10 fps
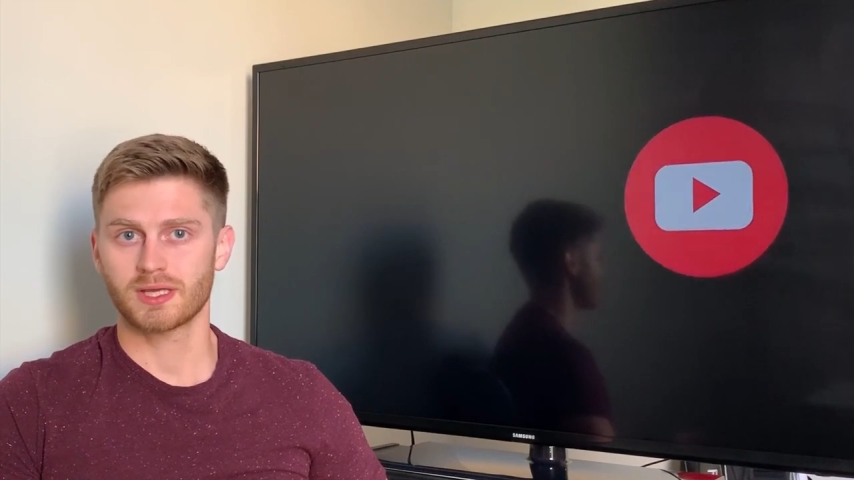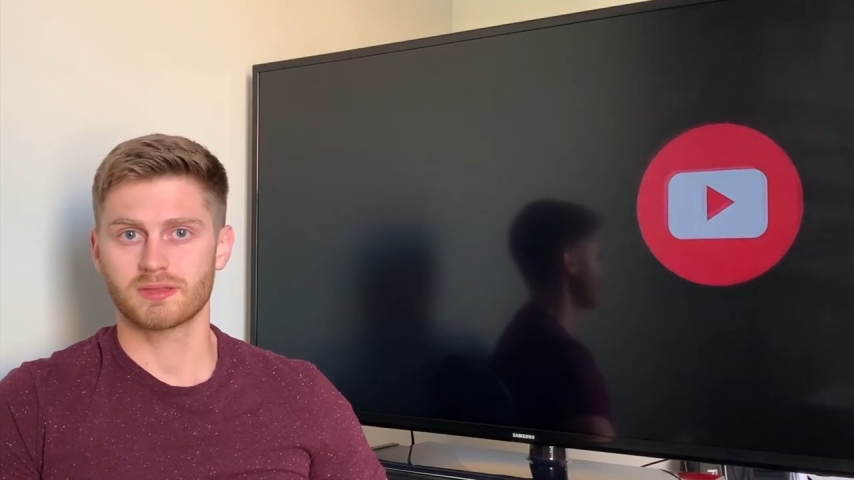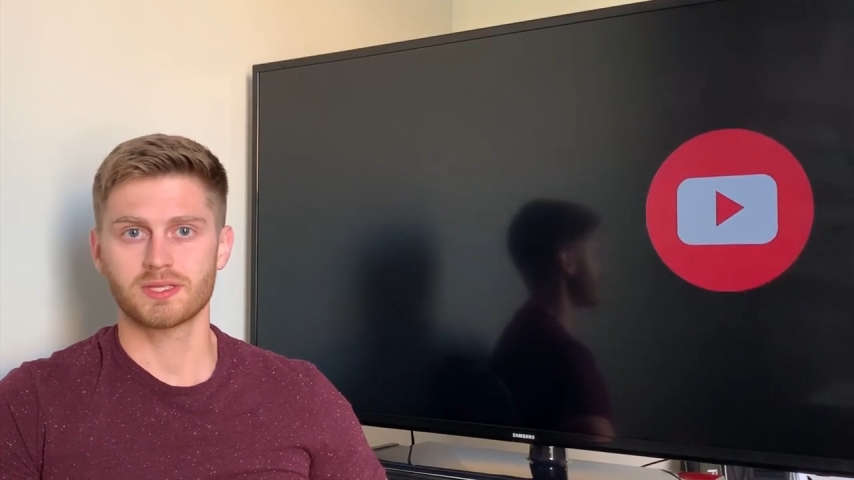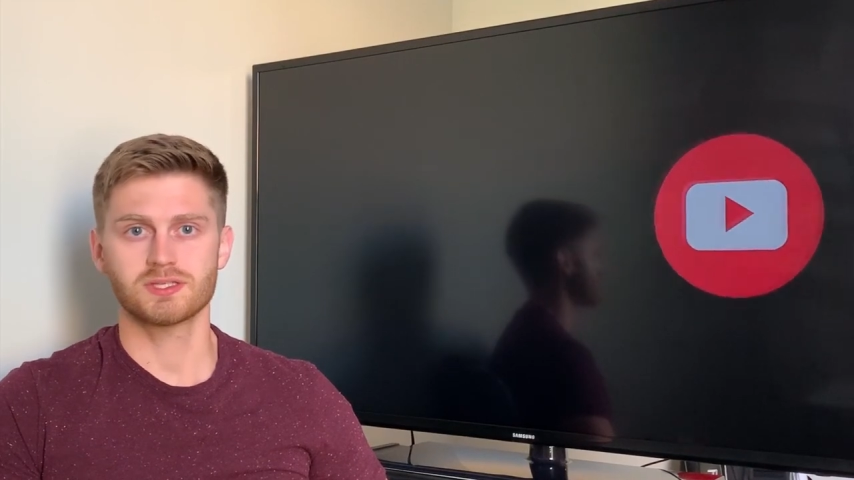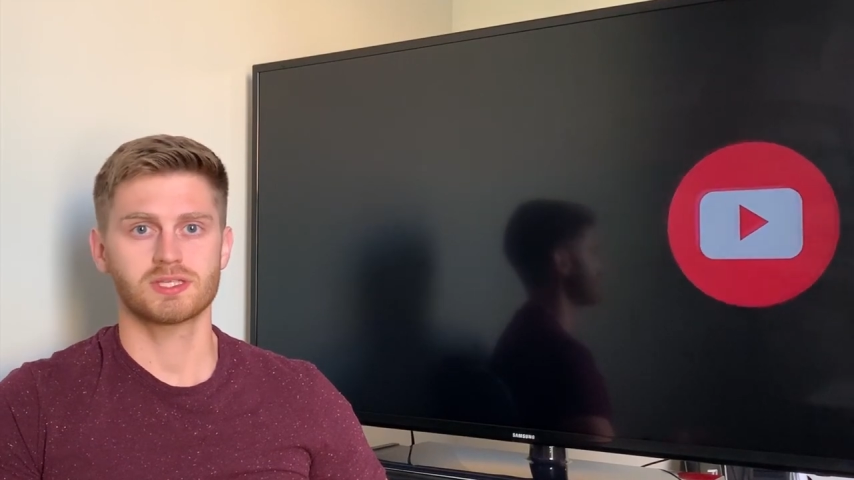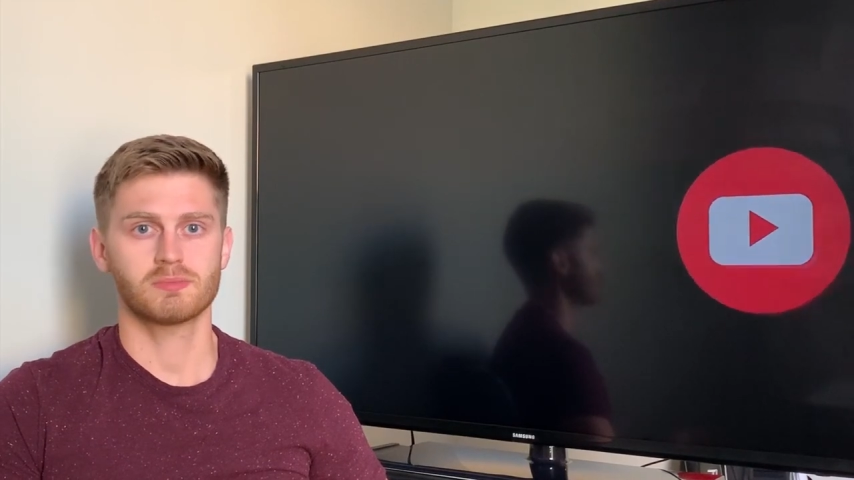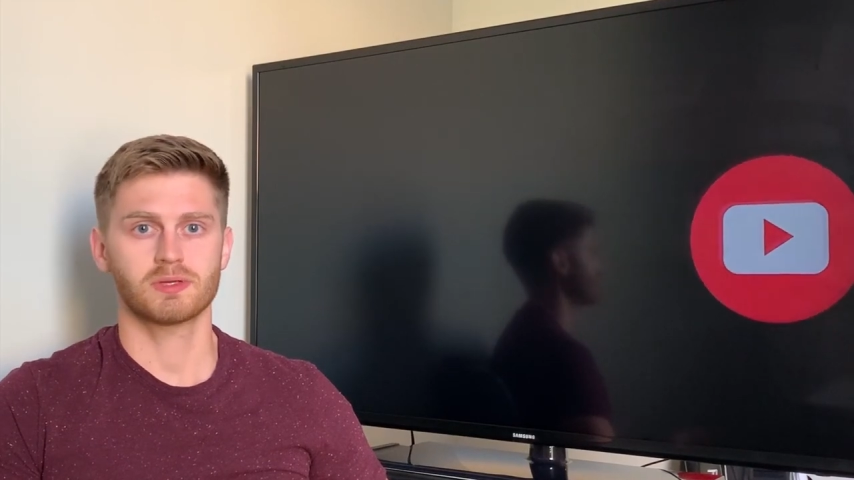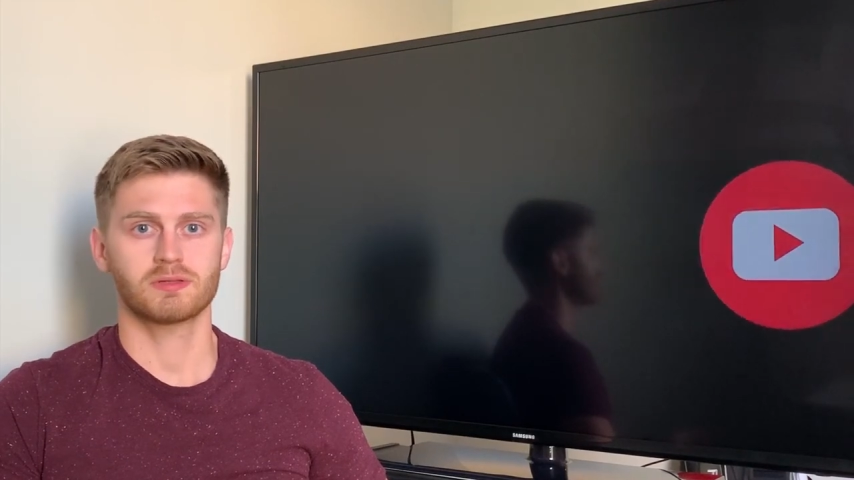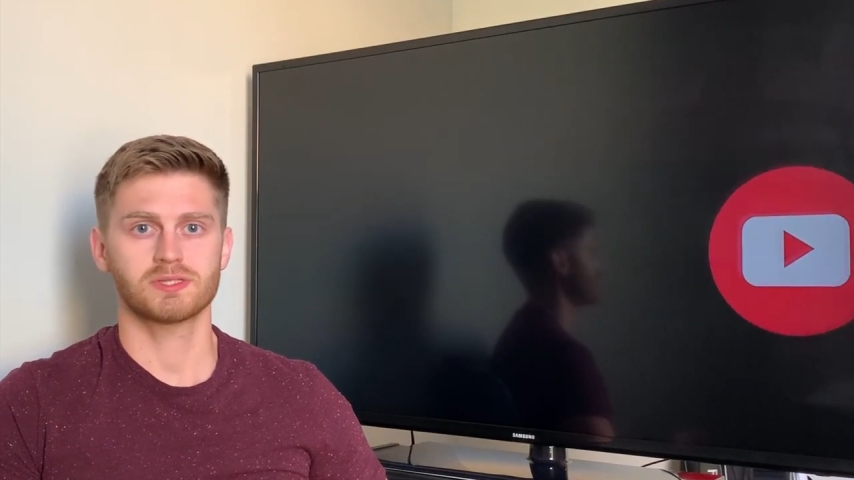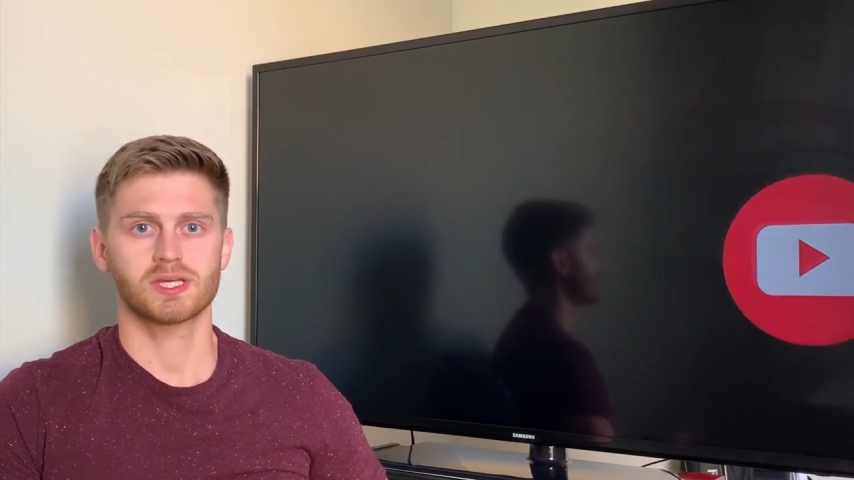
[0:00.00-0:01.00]
and these
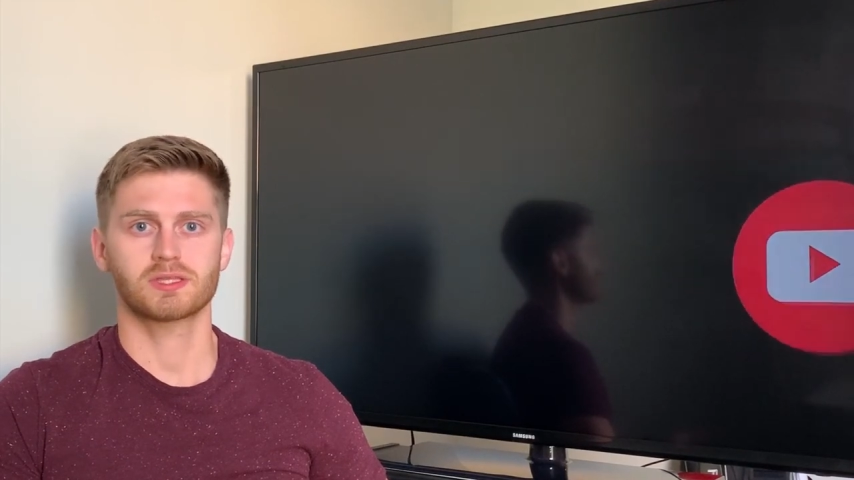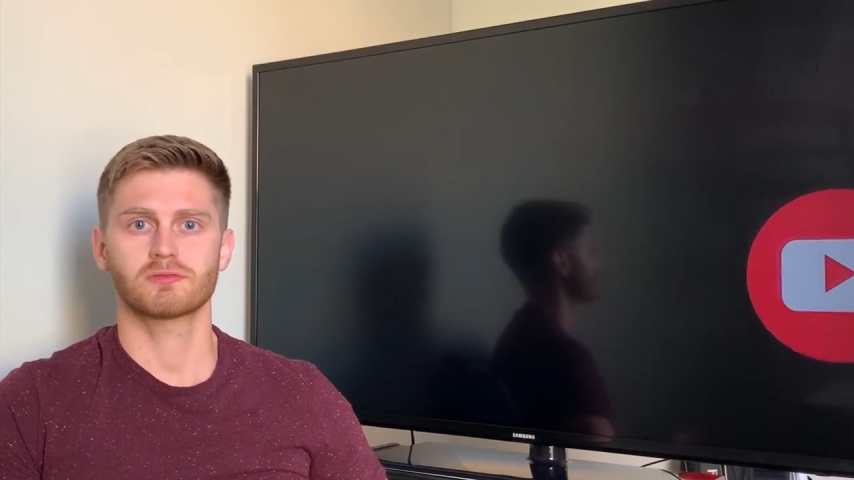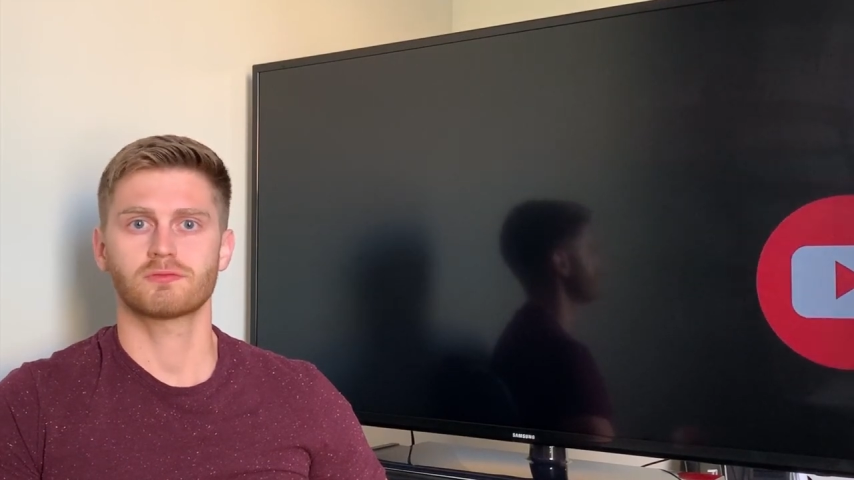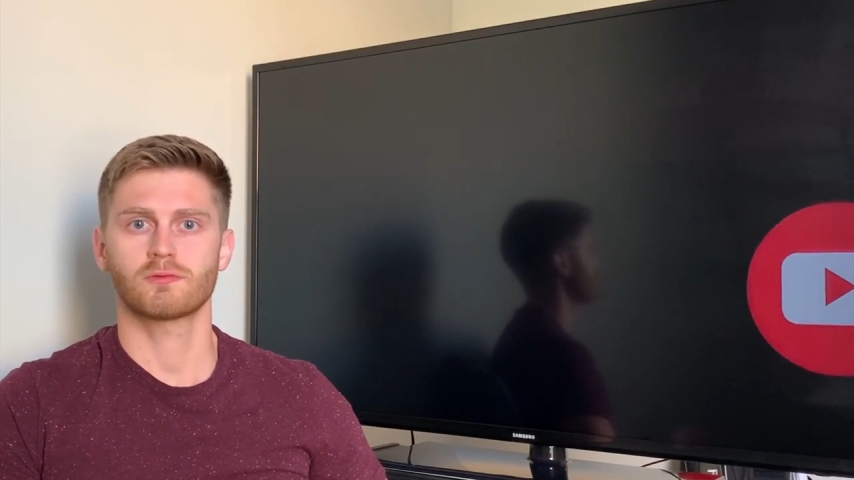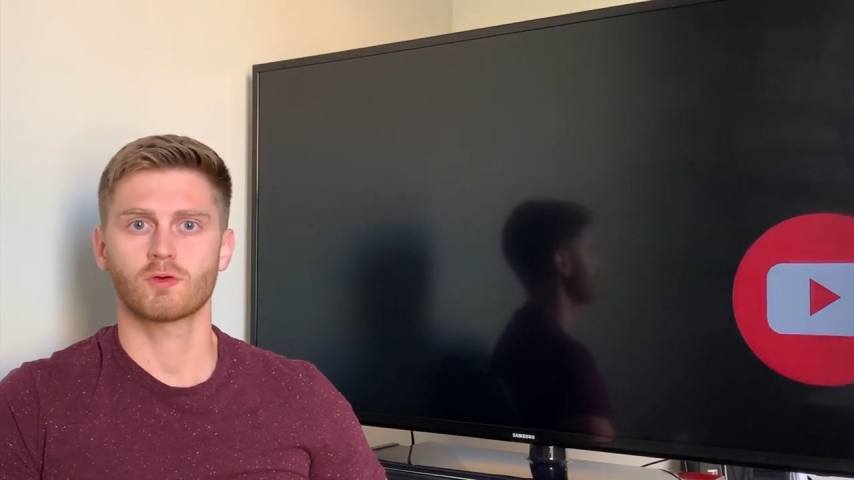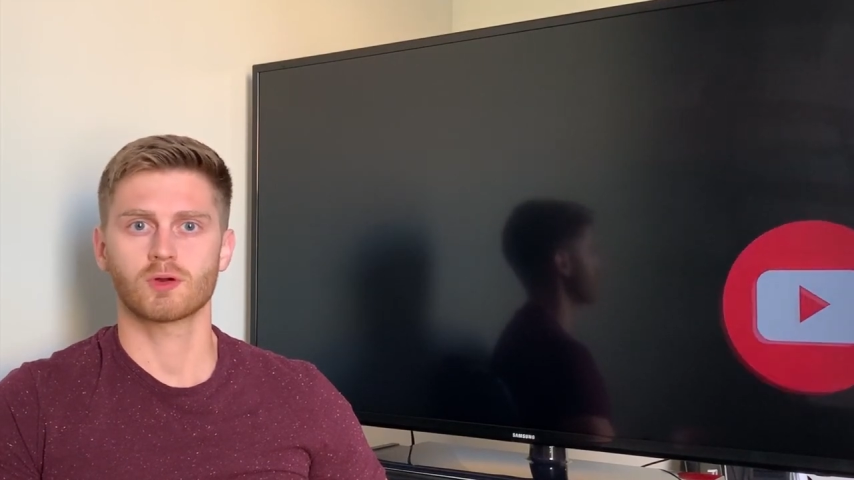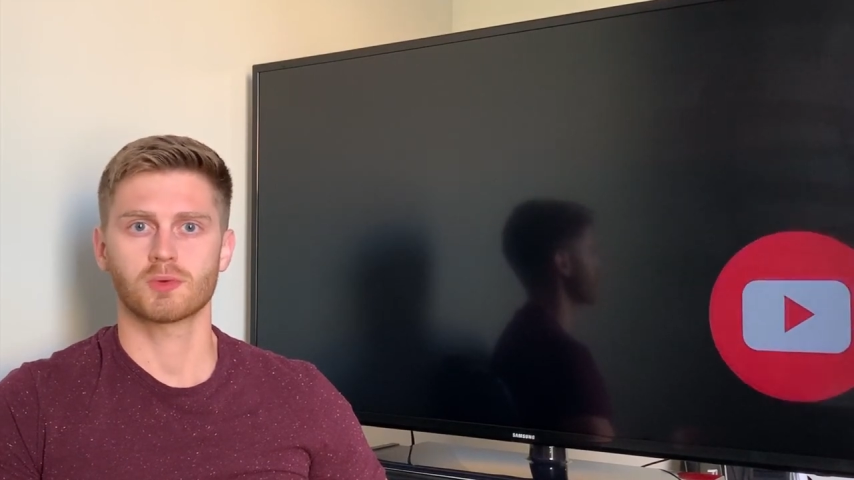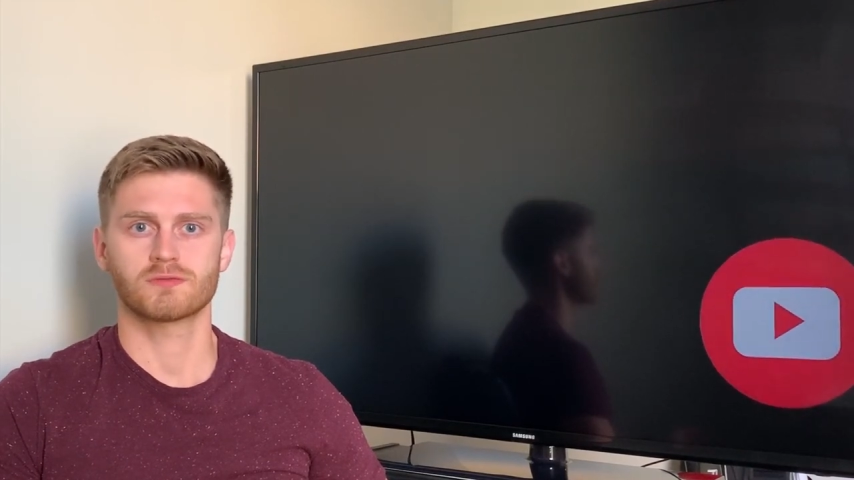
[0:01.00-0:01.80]
typically take the form